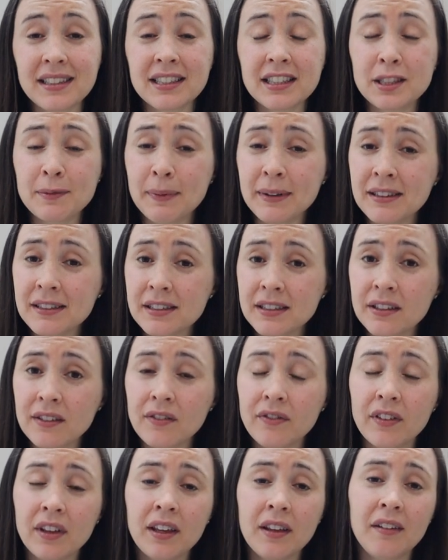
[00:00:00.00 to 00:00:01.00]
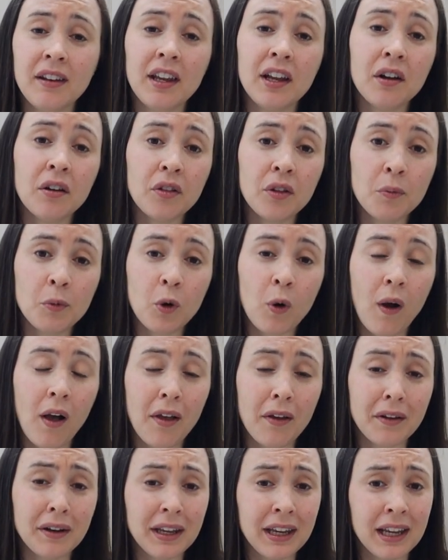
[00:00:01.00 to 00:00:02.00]
expensive and heirloom
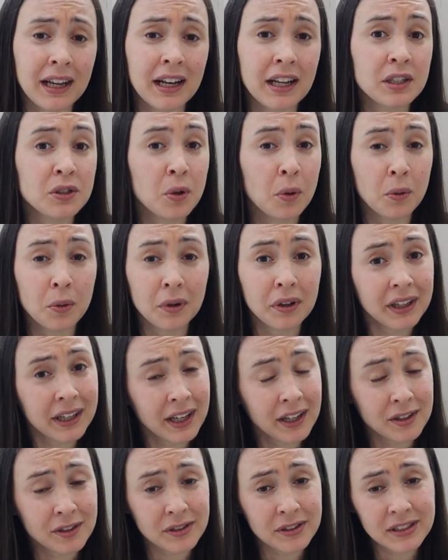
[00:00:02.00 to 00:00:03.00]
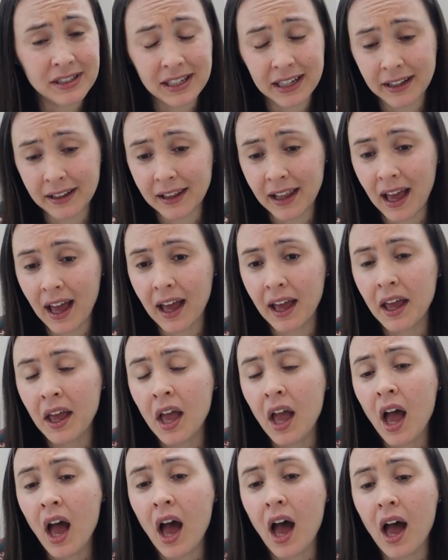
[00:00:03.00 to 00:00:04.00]
quality and I totally understand that
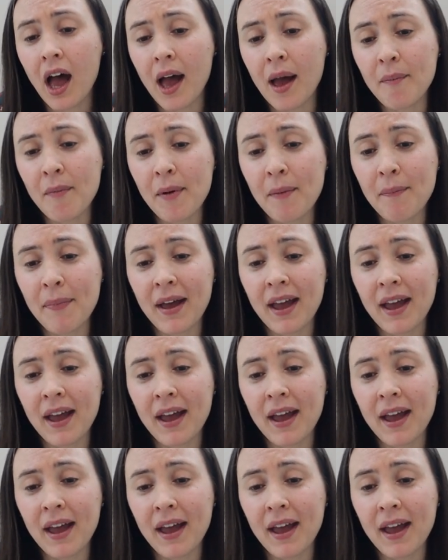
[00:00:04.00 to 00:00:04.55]
um,